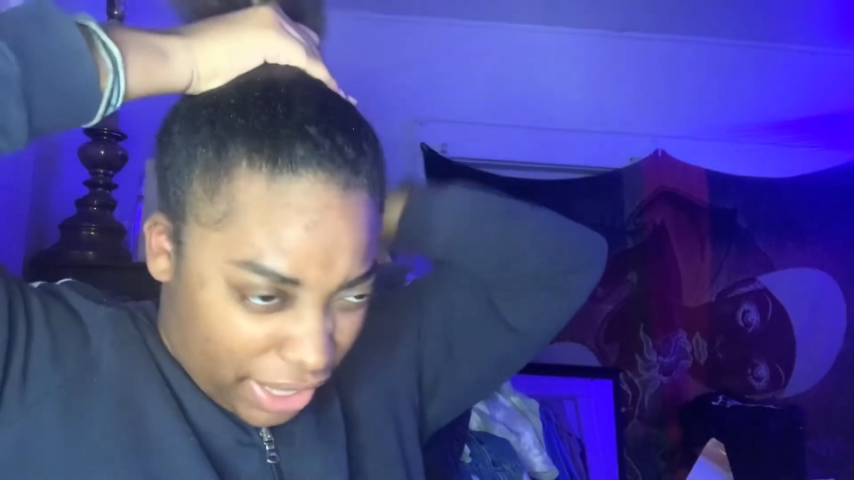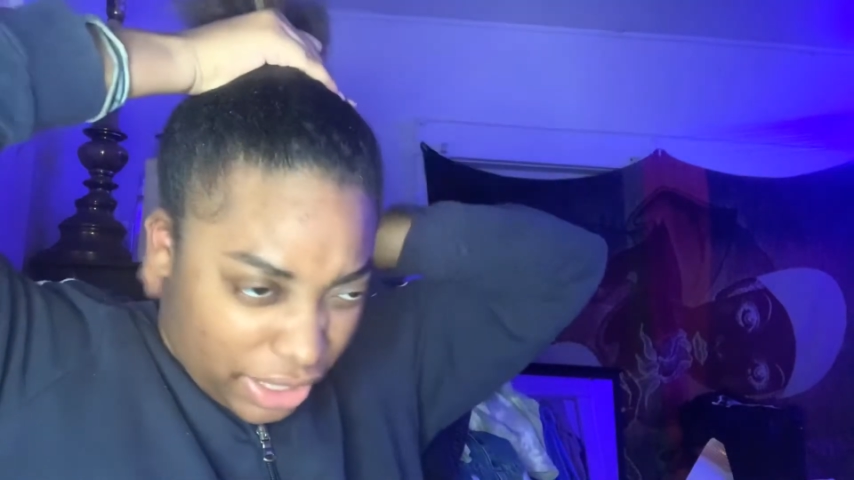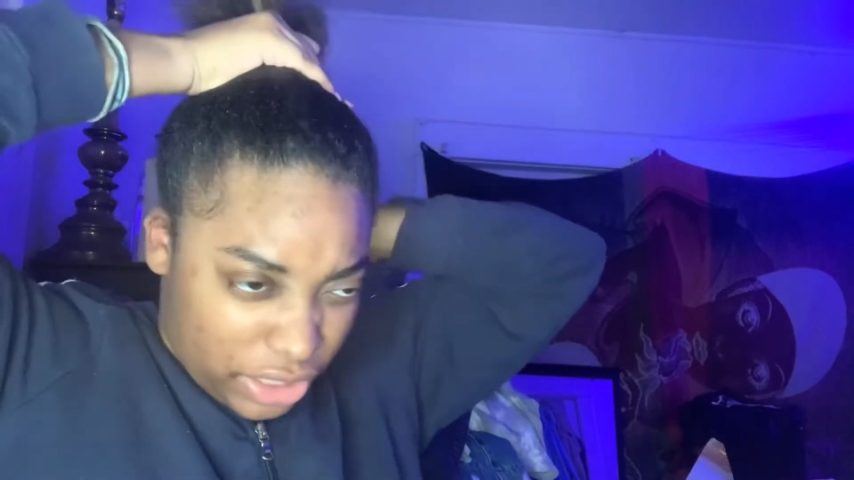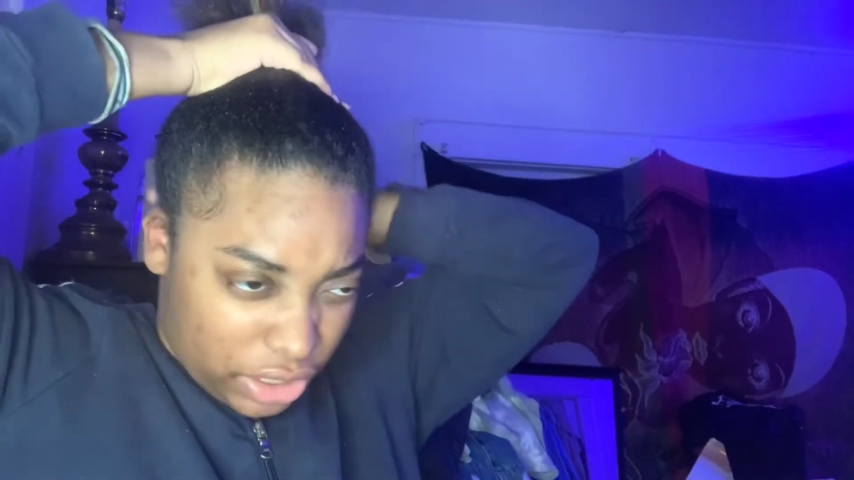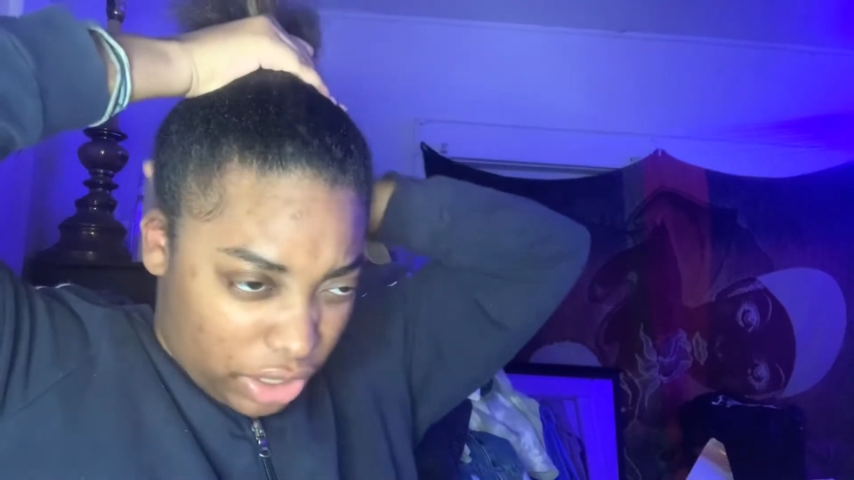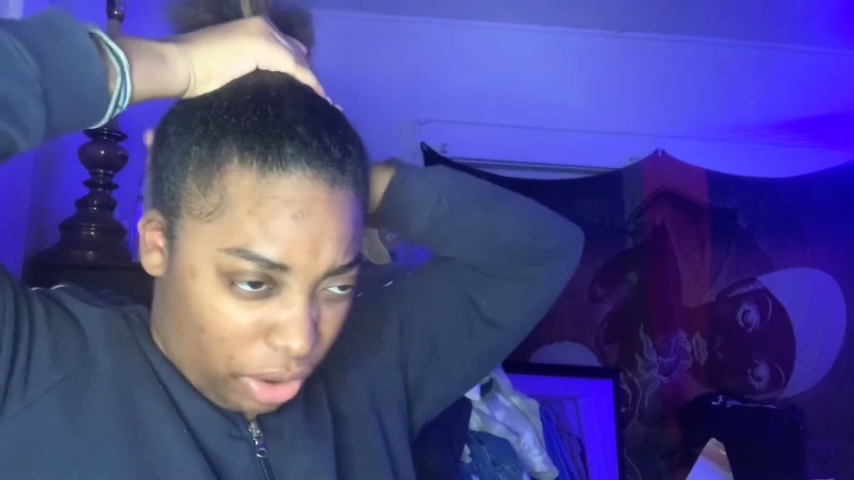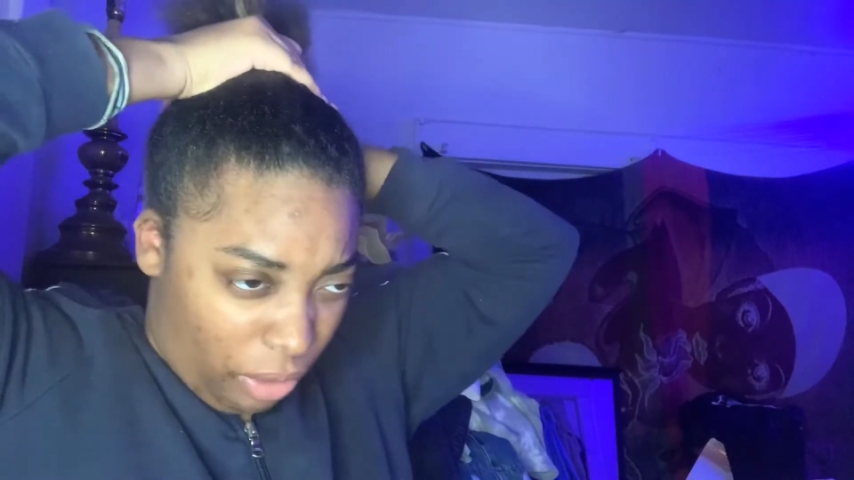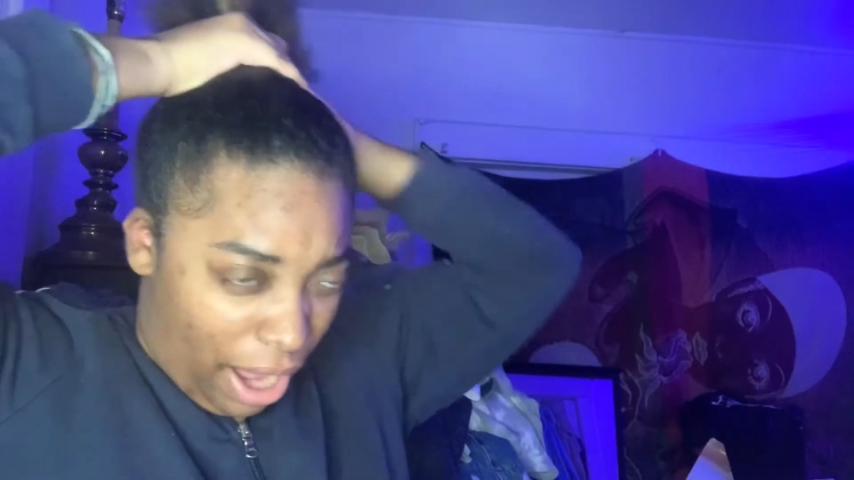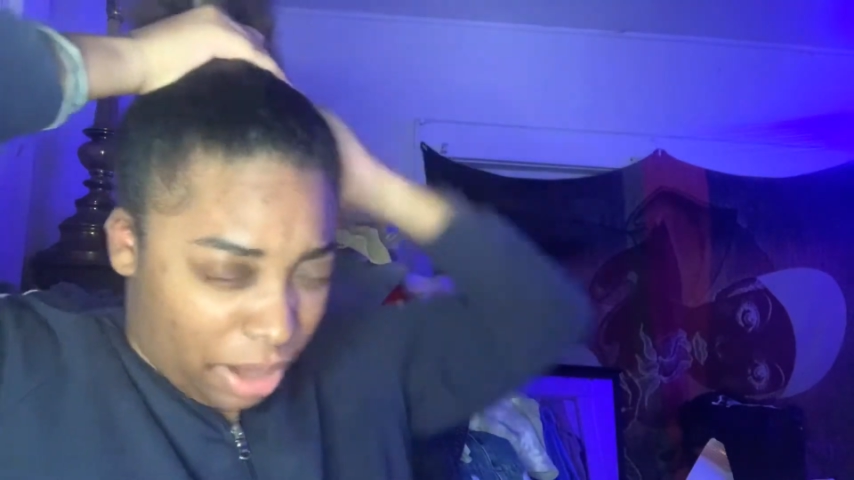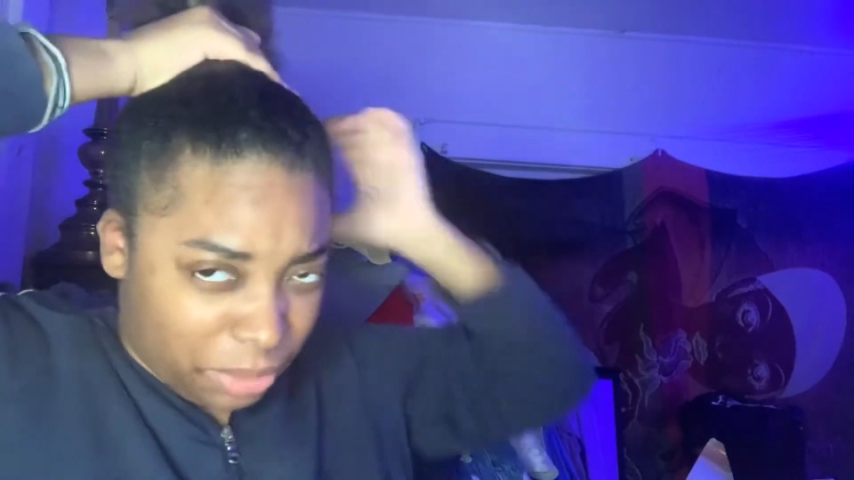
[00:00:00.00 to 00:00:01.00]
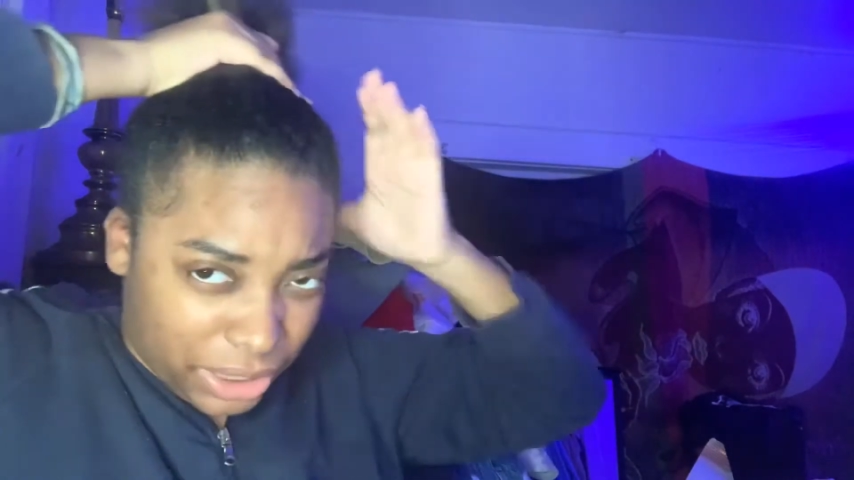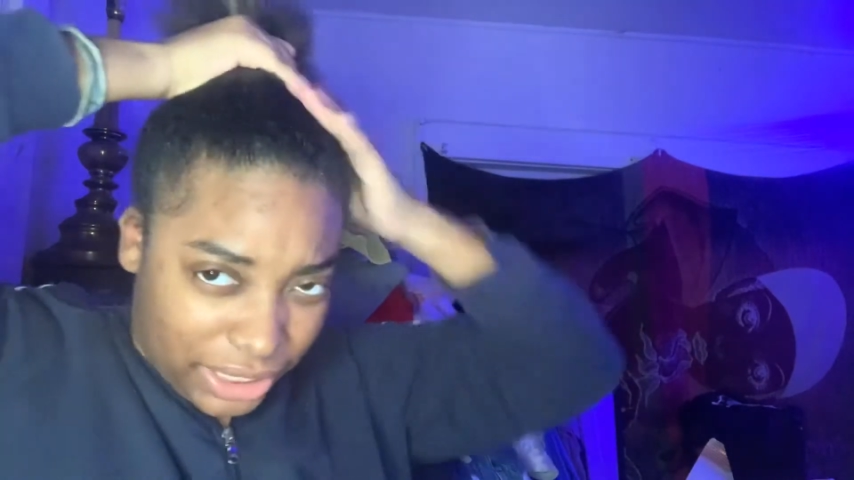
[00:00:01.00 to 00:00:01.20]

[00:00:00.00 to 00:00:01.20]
So I want it